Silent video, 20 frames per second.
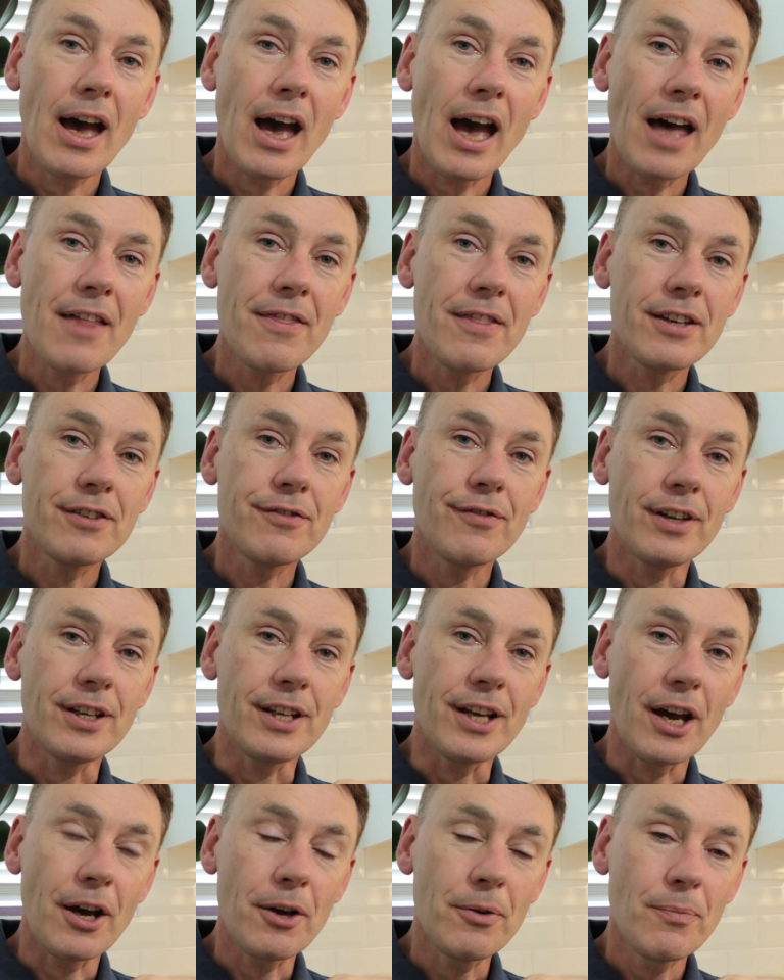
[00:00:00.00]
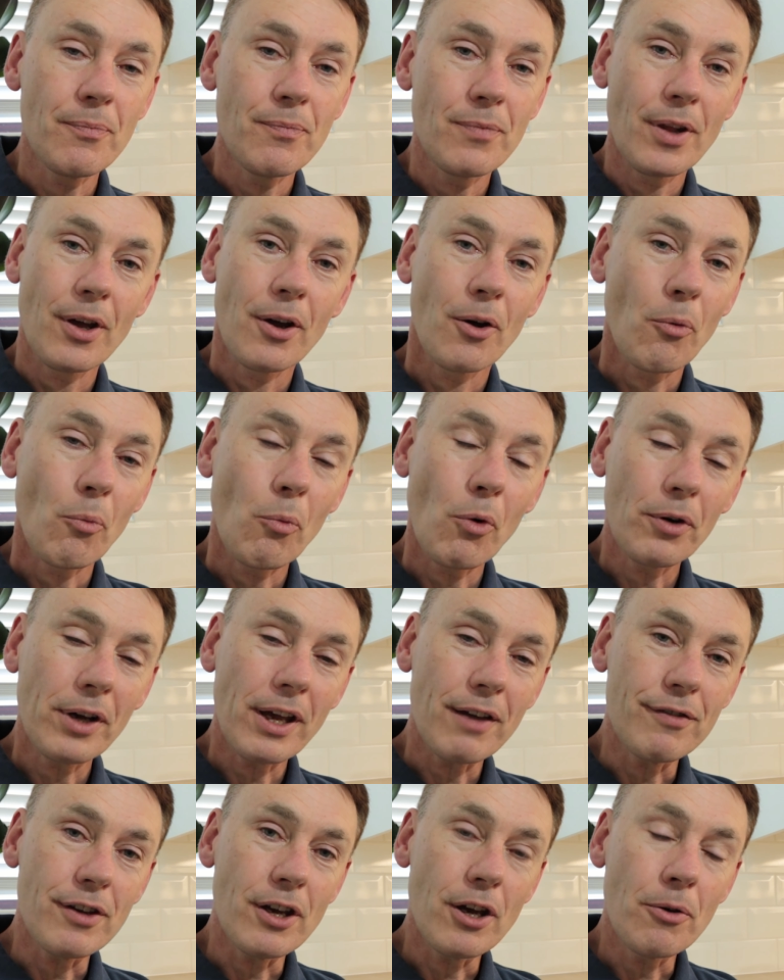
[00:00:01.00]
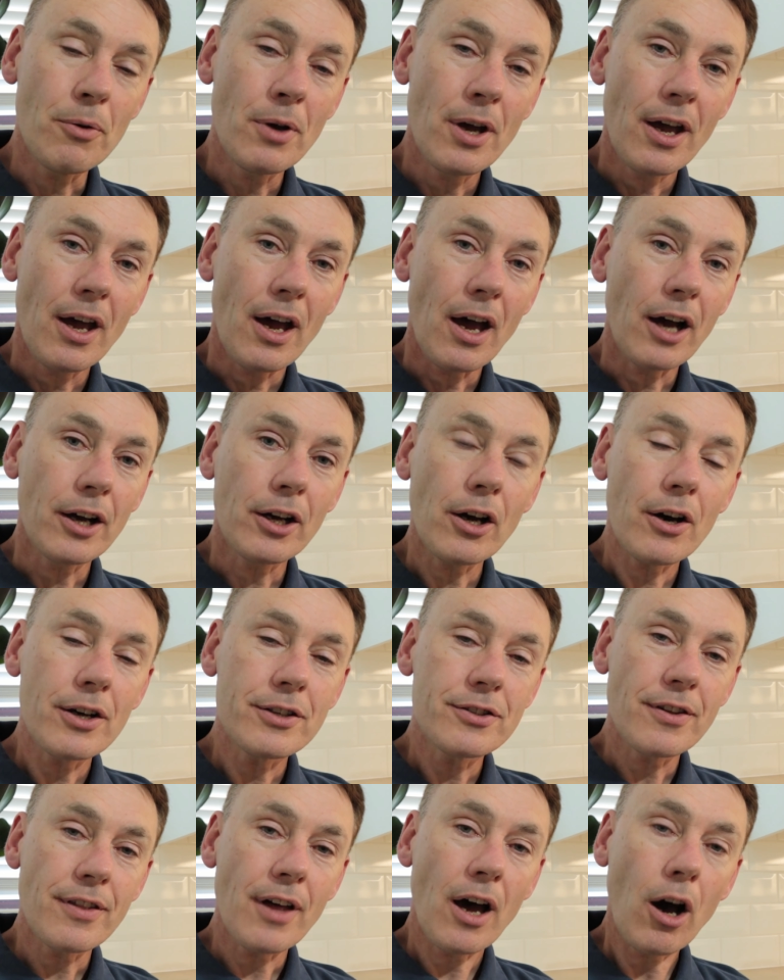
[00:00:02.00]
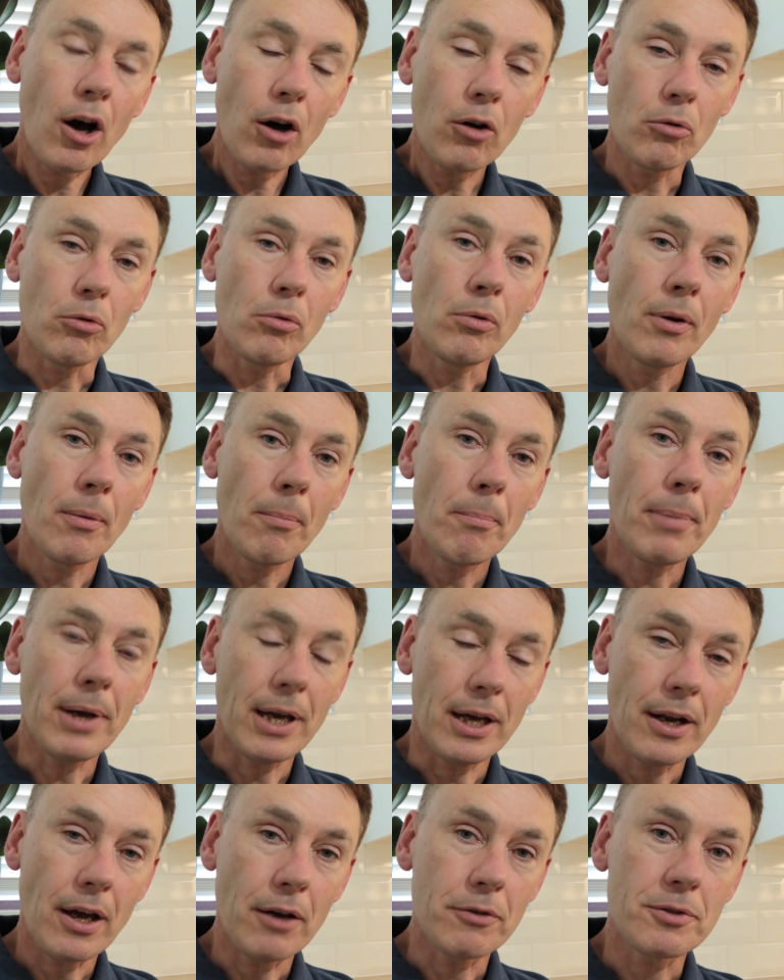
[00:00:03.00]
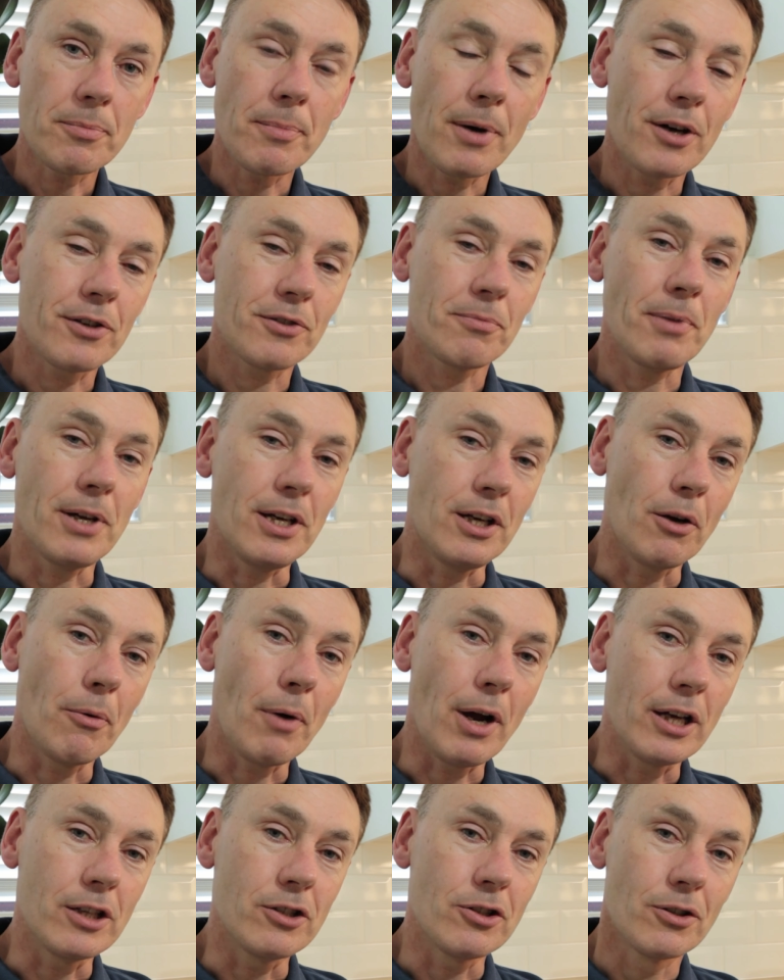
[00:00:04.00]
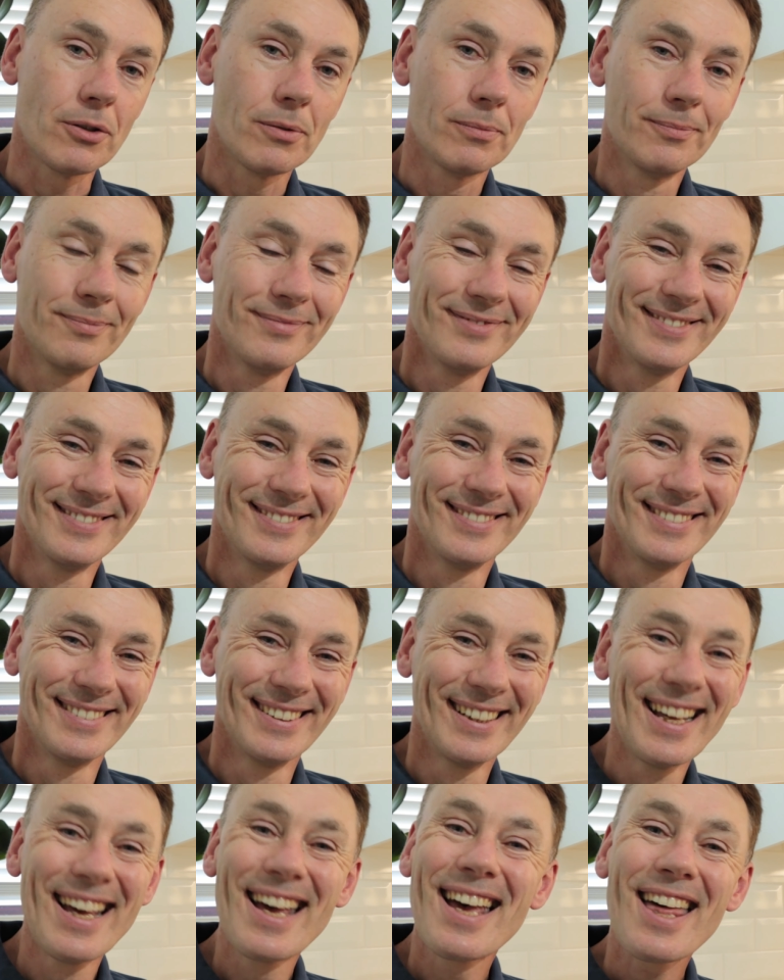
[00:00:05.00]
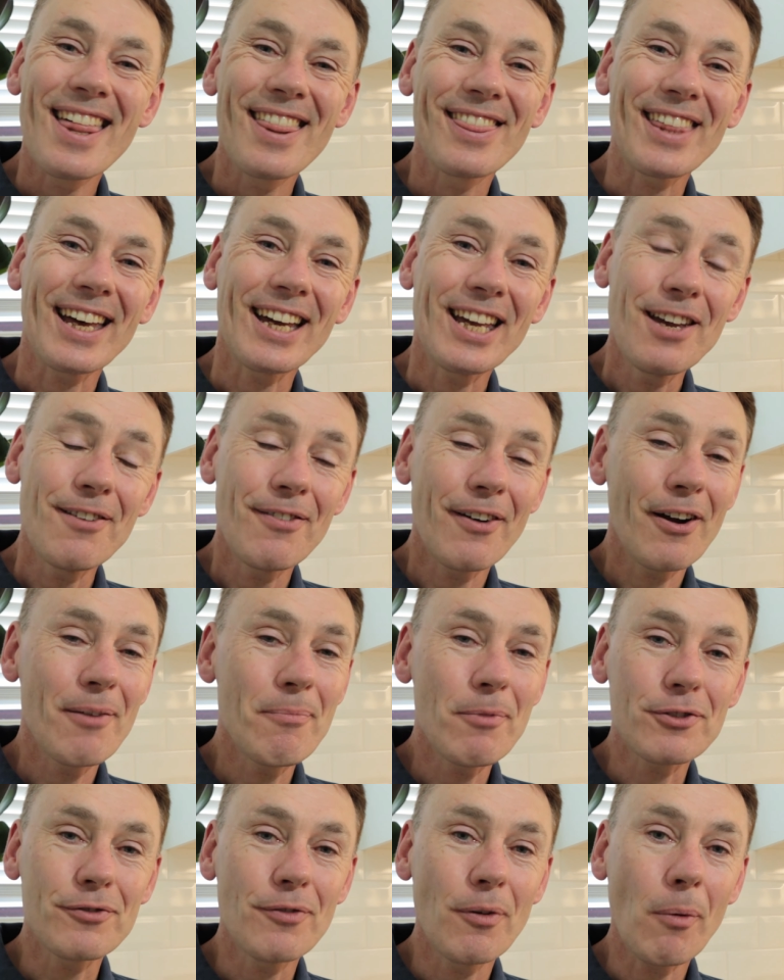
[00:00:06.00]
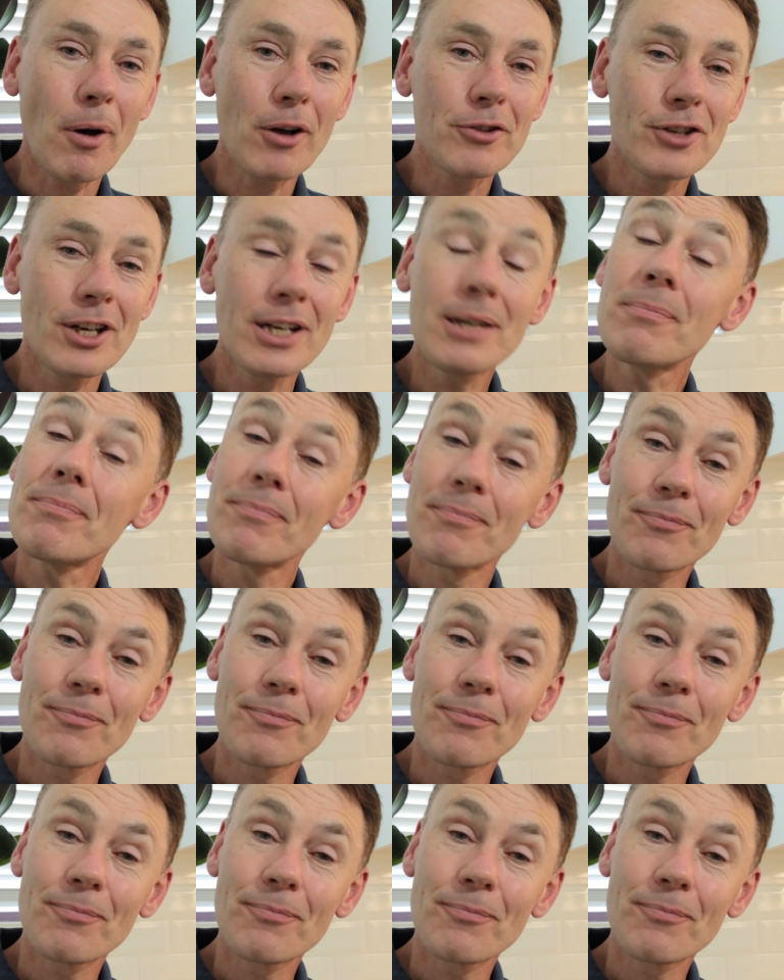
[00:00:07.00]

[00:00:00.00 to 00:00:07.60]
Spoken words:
and this video will give you a guide to the whole B&O smart speaker range. Thank you very much for watching.